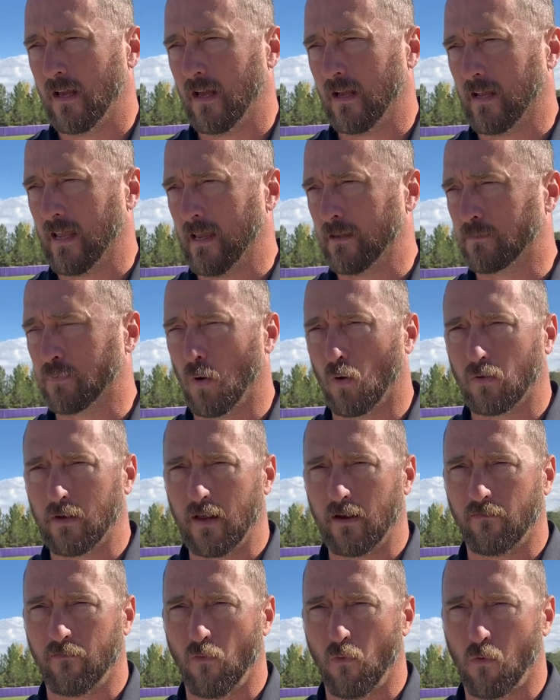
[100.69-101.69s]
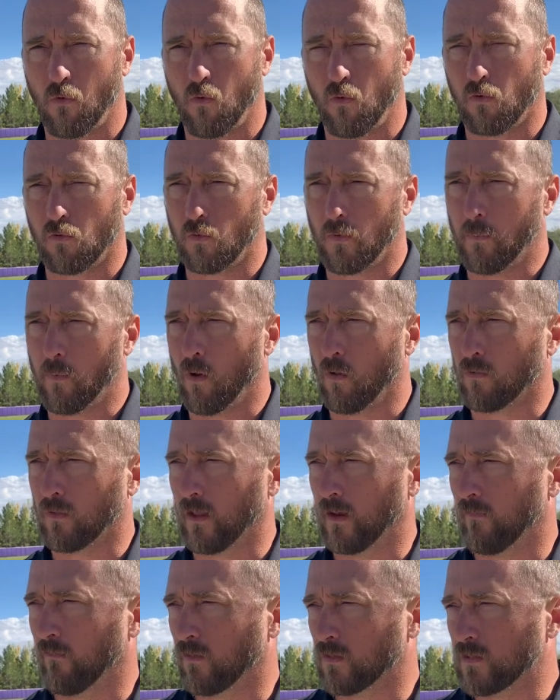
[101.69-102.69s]
Uh, games broke down to four quarter. We broke
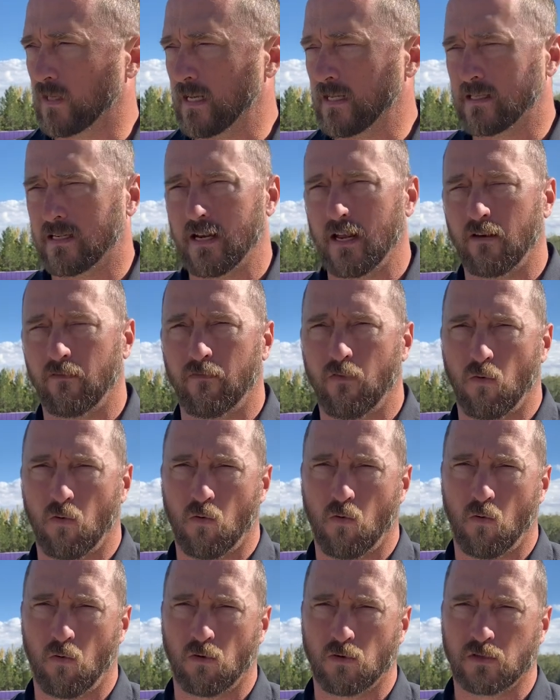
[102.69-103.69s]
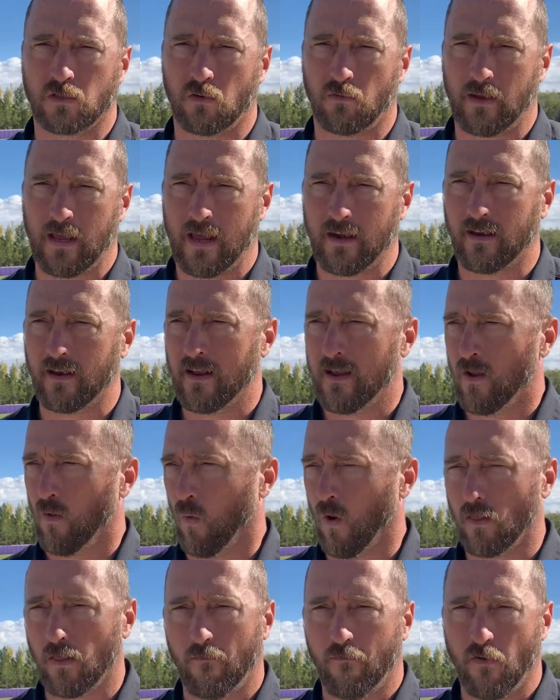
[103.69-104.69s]
the end of our season down to four quarters. So we got
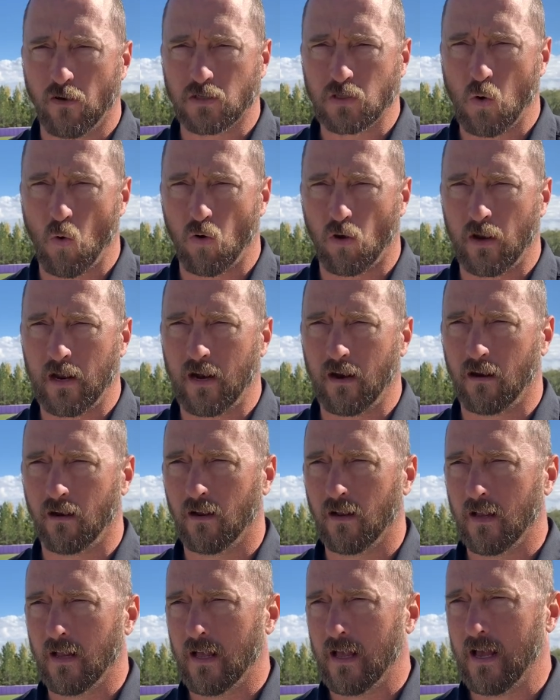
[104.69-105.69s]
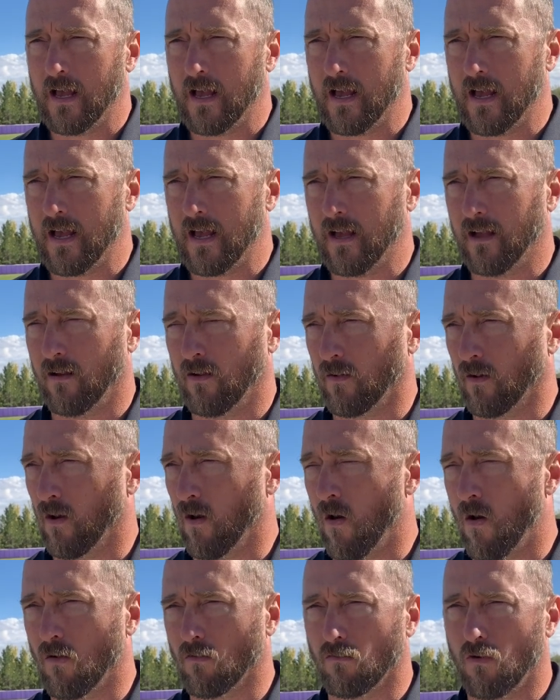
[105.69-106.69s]
won the first quarter here uh, on a
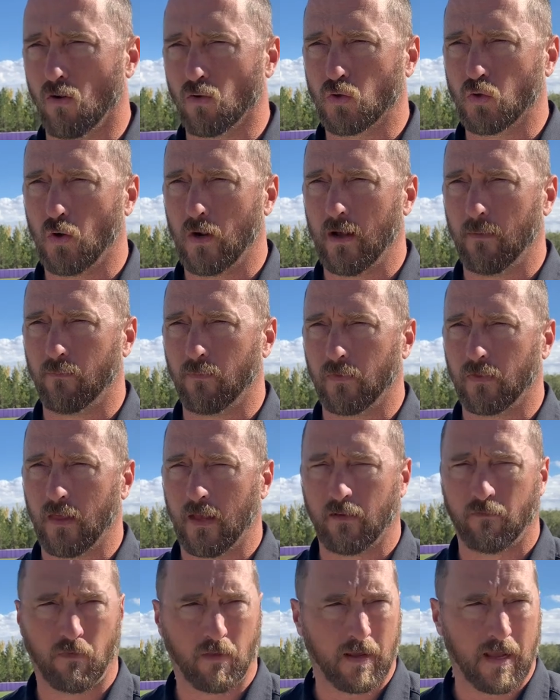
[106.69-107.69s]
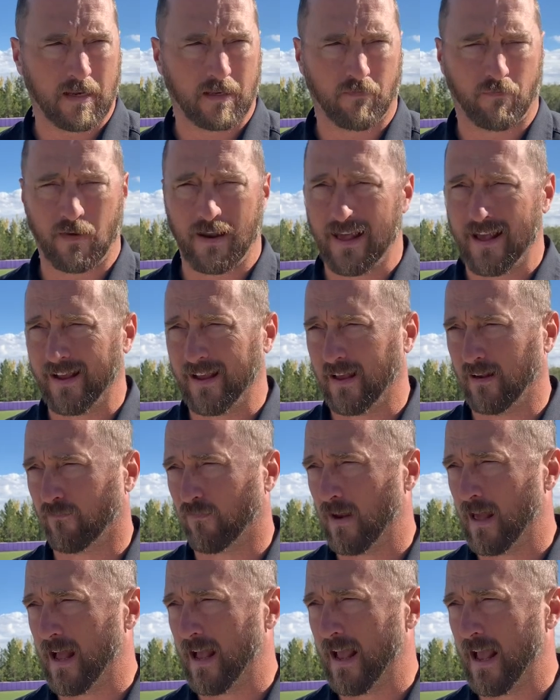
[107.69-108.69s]
long road trip. Thankfully, got to fly in,
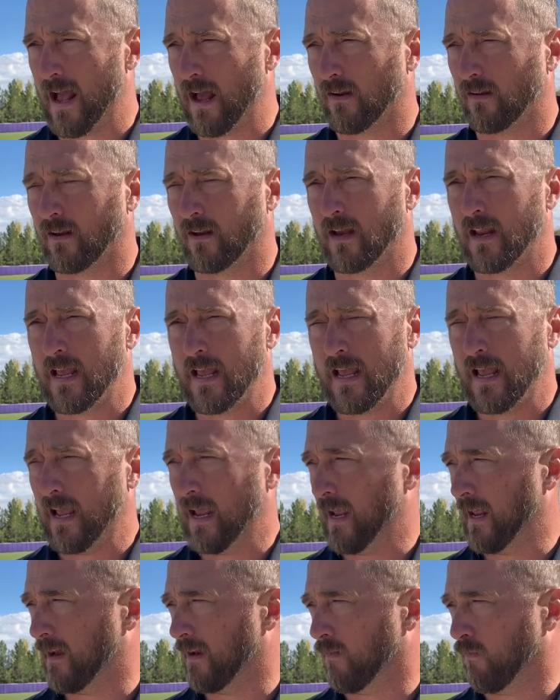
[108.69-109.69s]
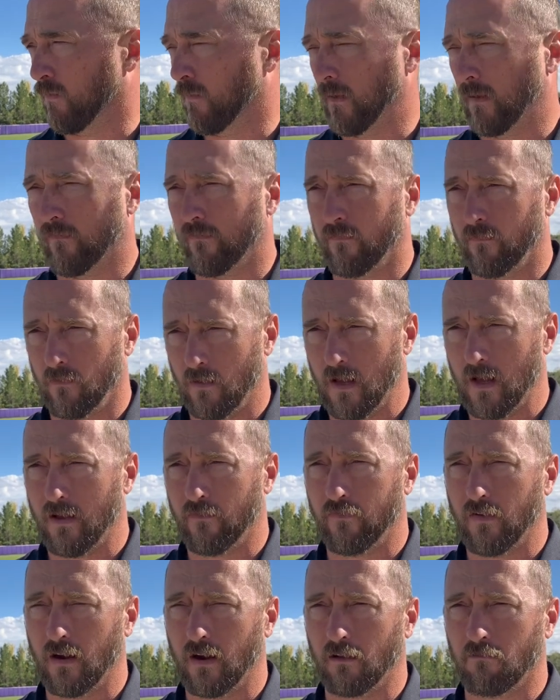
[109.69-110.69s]
fly out, and and uh, we'll be
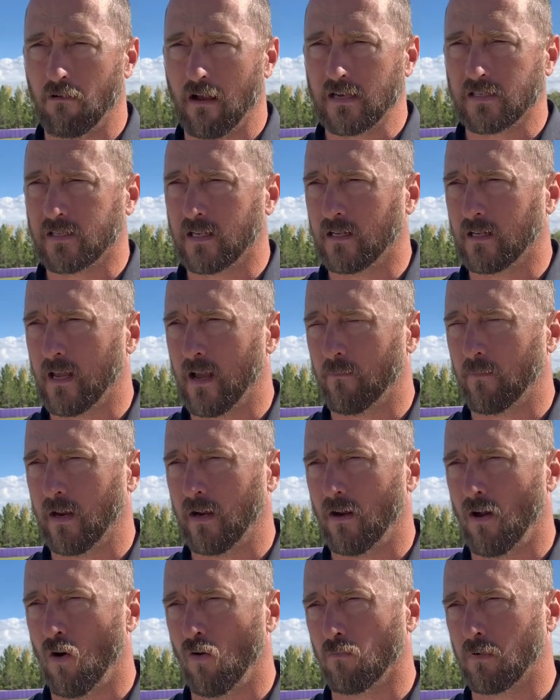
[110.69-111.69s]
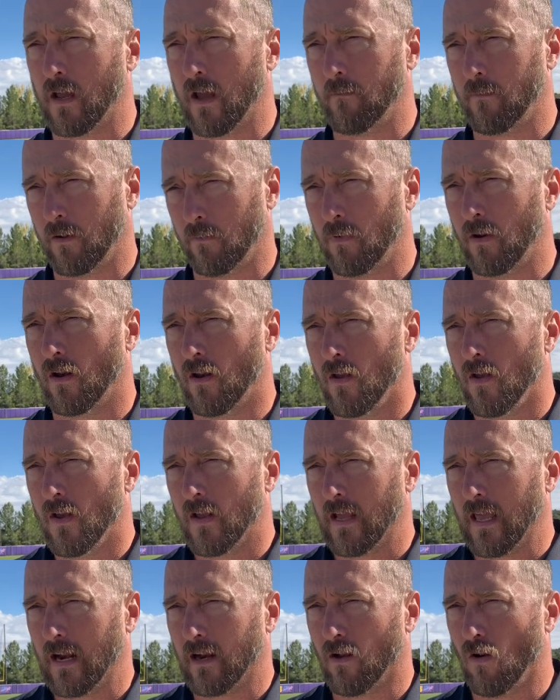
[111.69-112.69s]
uh, fairly rested coming into homecoming. But
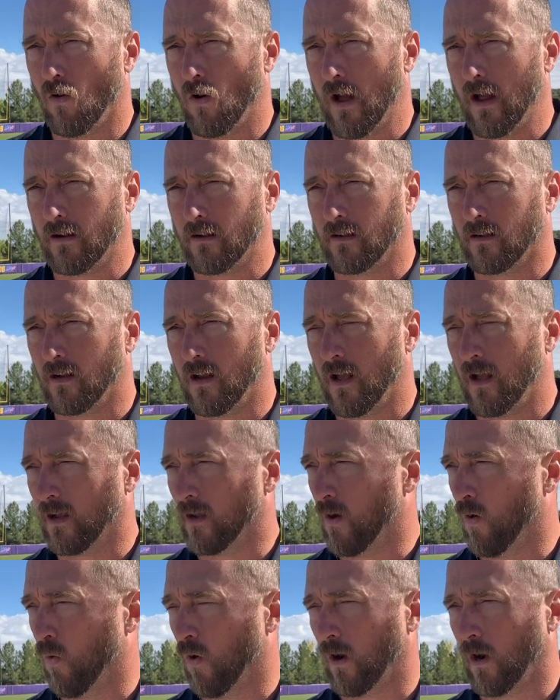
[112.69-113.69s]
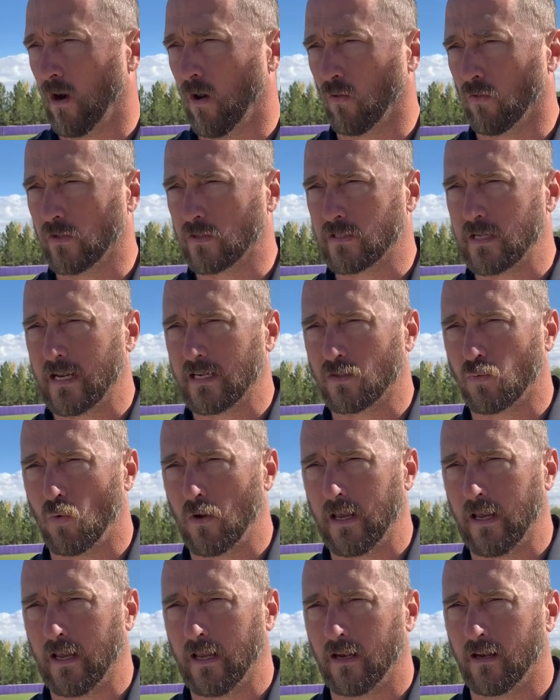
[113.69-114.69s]
got to go out and uh, go one and zero oh this next
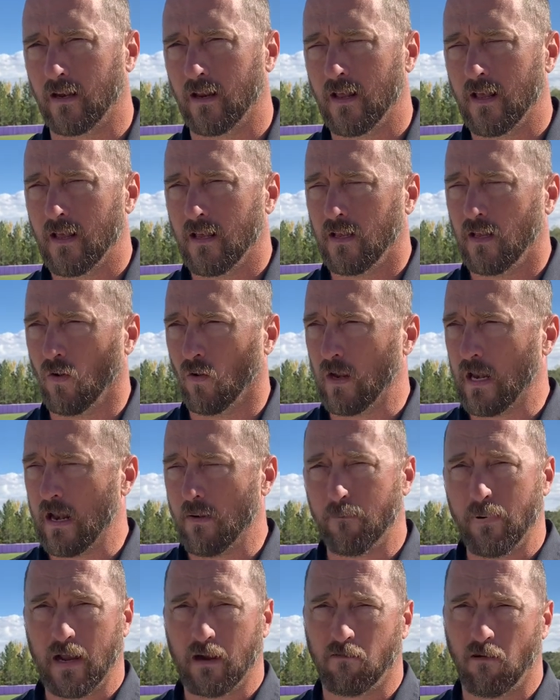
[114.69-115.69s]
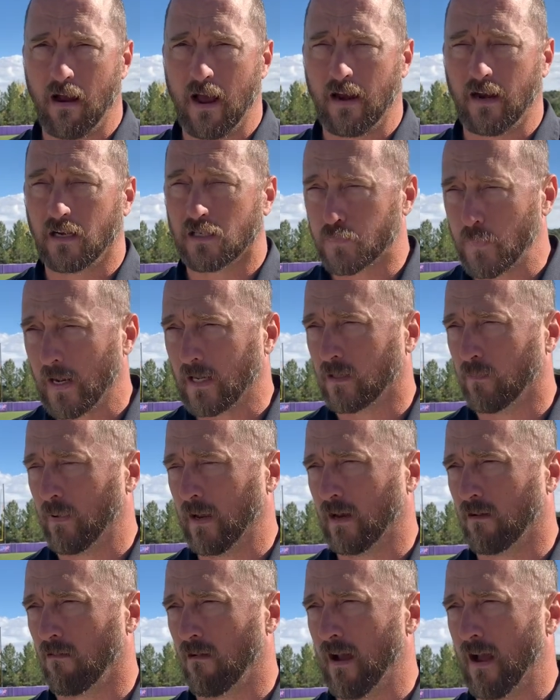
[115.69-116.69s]
week, and you know need a big crowd. I expect a
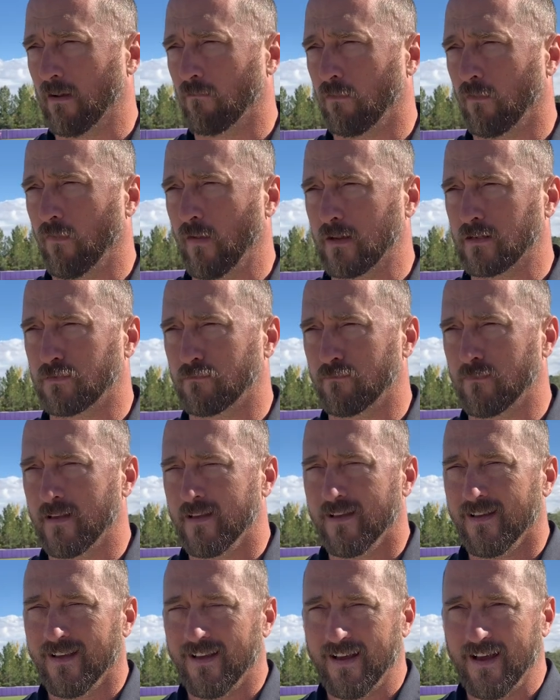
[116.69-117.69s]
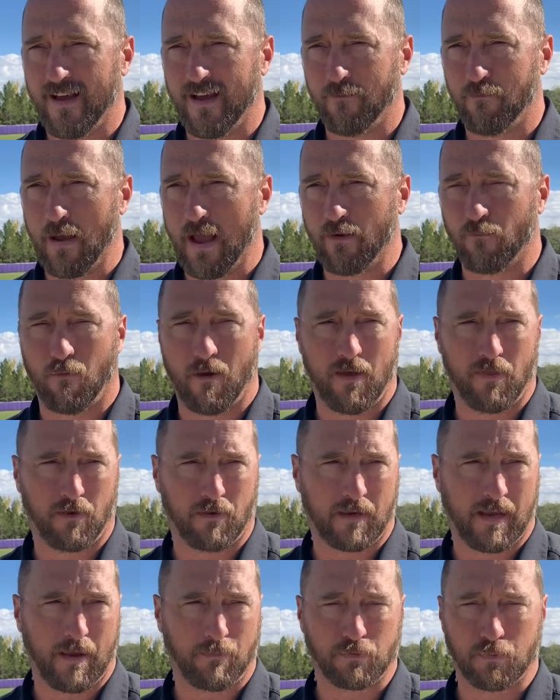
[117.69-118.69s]
big crowd. We've had some uh, bad
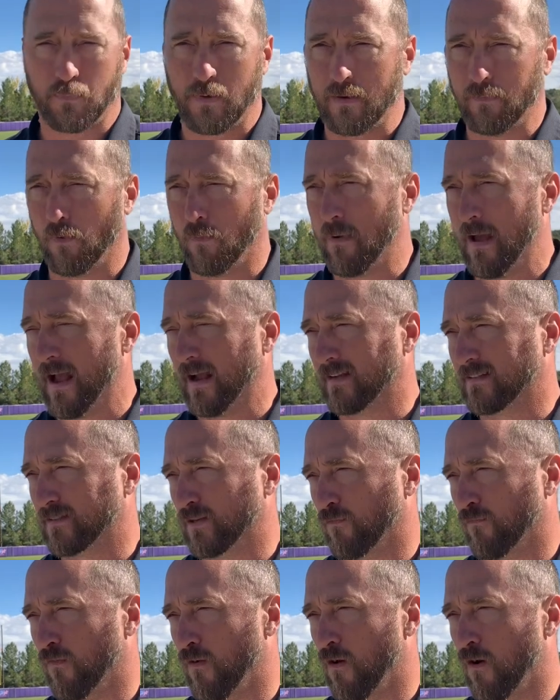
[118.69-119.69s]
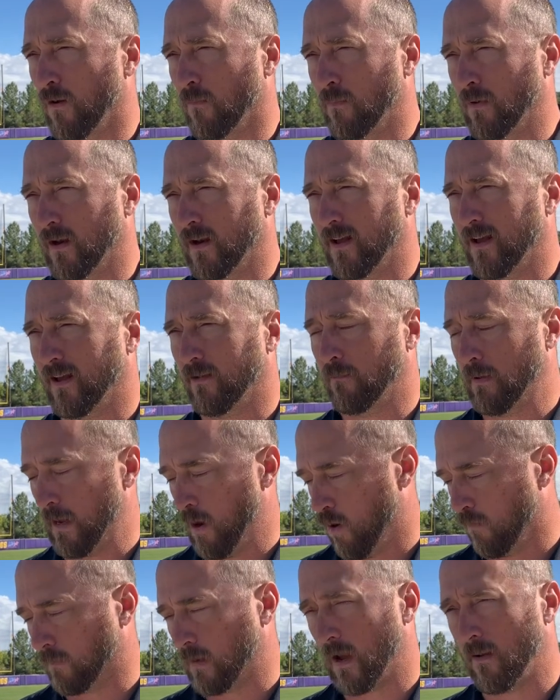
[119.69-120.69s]
weather, kept some people back so far, but
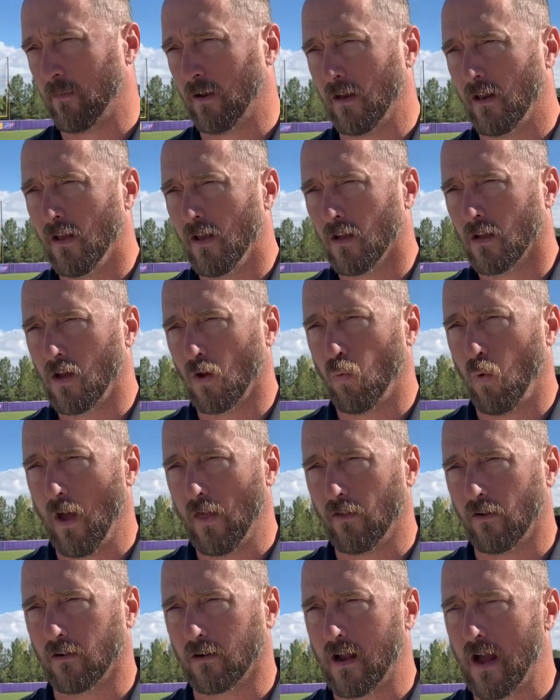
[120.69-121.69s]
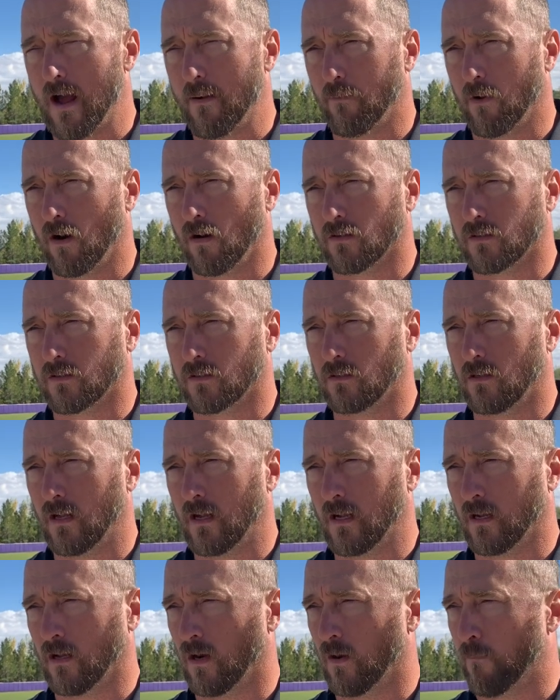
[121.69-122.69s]
be homecoming. Good weather in Commerce.
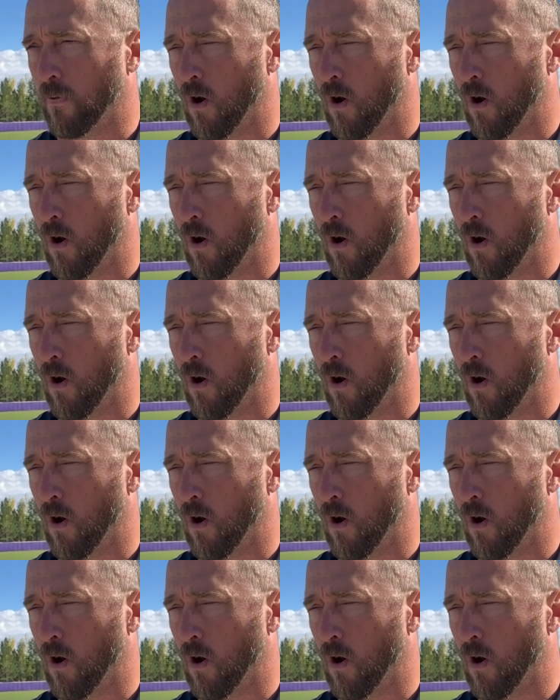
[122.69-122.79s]
good